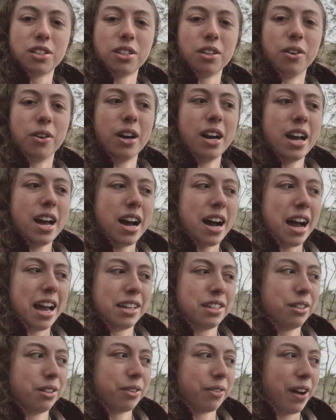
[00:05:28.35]
So I
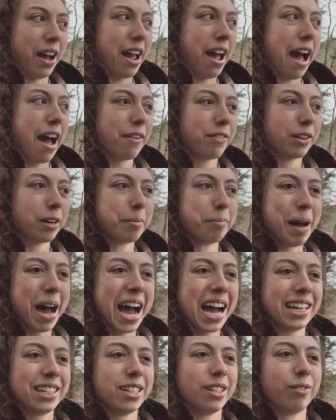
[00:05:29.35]
sort of I have
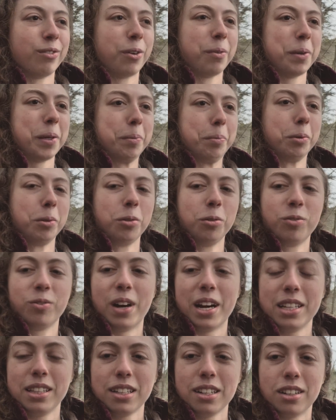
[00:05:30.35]
compassion for people who
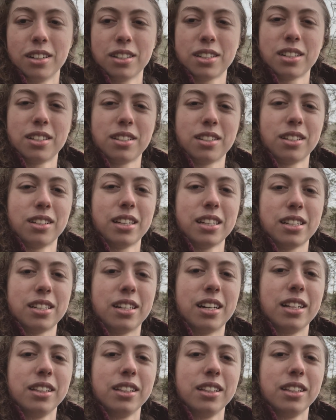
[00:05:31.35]
find the arch installation,